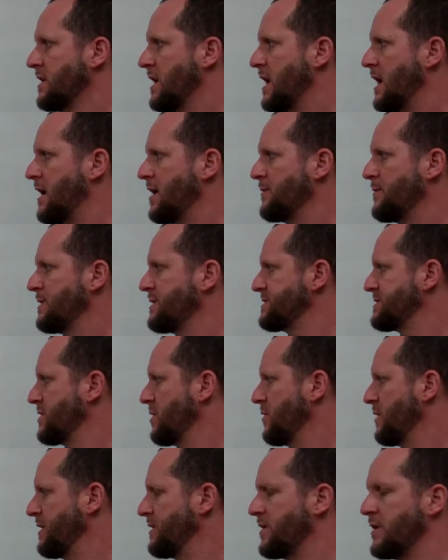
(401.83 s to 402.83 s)
And
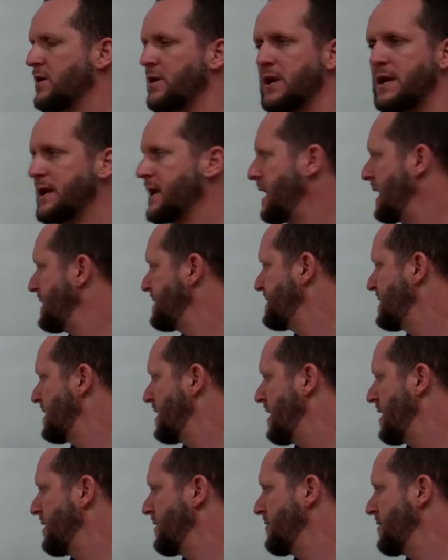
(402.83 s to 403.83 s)
so in the early
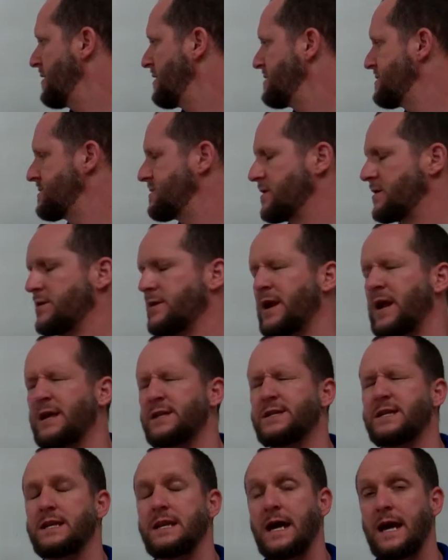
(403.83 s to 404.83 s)
1900s, or
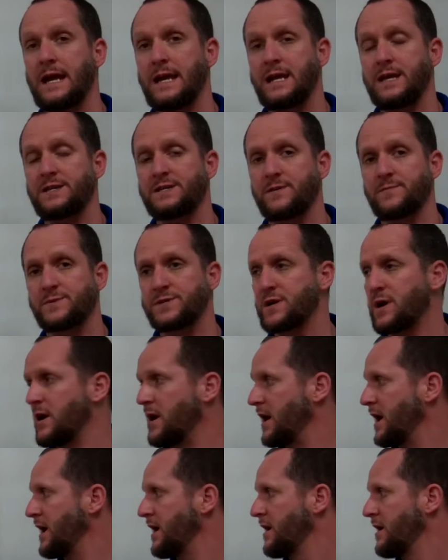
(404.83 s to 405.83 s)
1990s, I'm
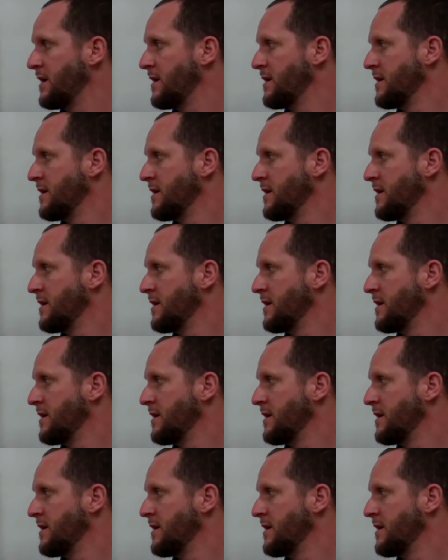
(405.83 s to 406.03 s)
sorry,